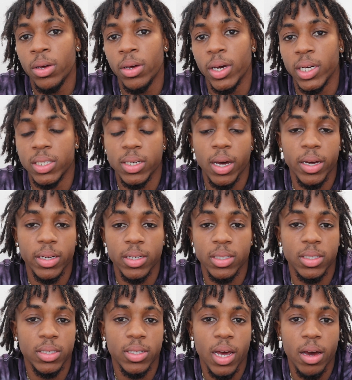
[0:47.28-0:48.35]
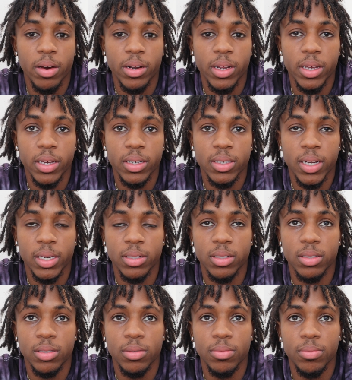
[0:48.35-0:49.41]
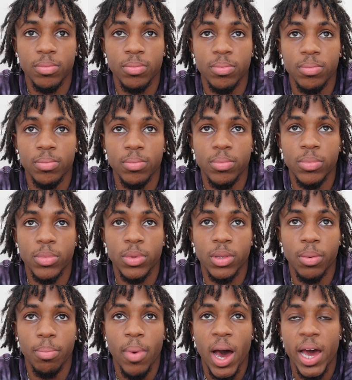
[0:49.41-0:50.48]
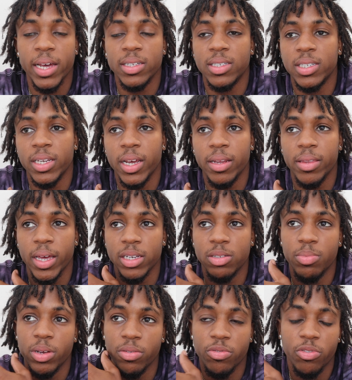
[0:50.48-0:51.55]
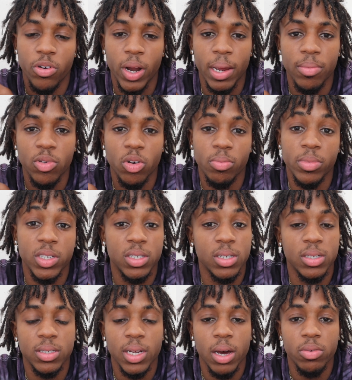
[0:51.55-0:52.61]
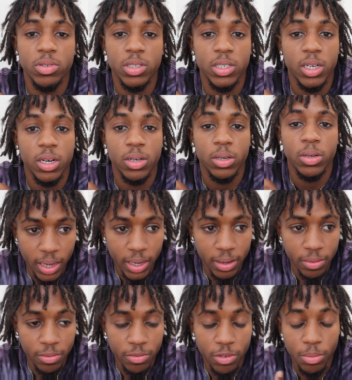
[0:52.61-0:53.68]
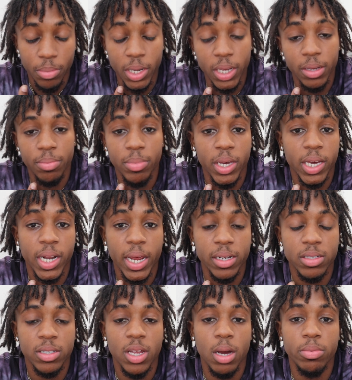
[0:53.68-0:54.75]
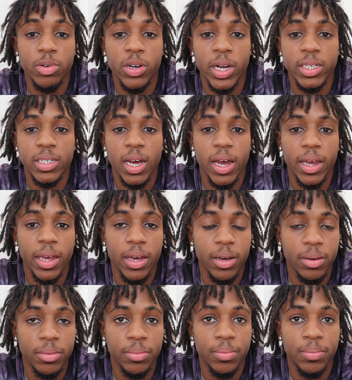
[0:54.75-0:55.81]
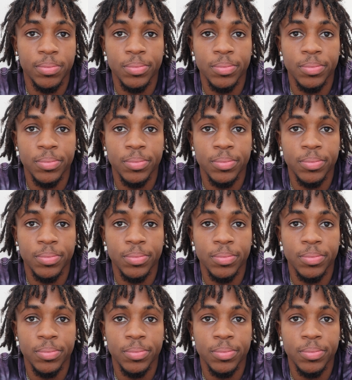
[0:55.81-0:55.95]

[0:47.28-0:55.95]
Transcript: That's just how it is. That's the mindset that's been framed on me since I was young. And for me, being as stubborn as I am,